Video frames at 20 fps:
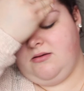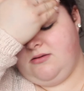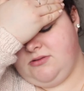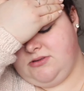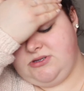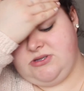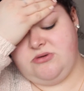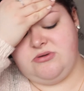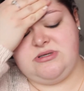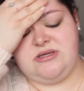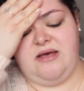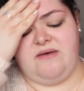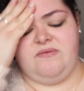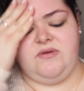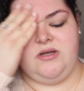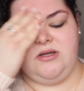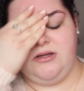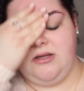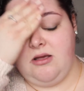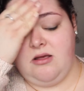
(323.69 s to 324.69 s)
So
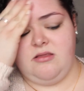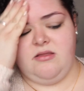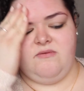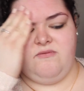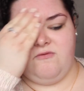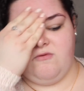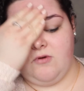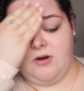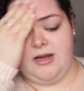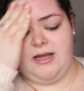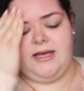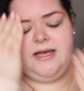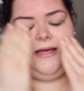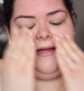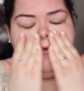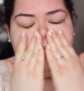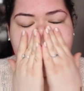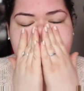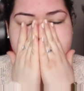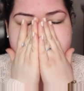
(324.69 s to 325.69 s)
definitely on the
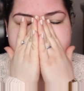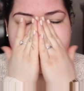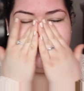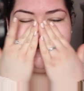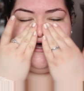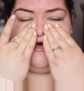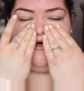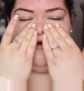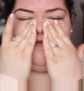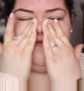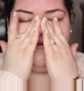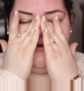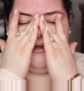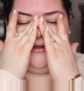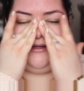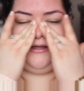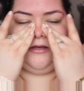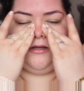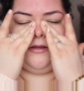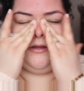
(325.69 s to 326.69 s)
forehead,
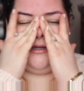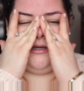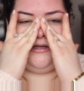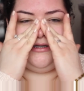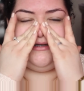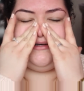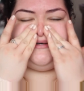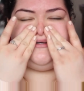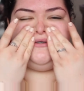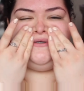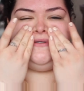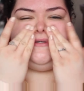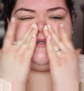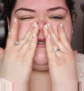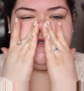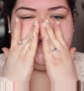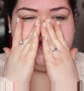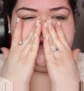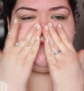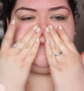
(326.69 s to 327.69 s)
definitely on the
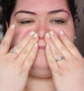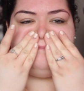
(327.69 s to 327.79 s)
nose,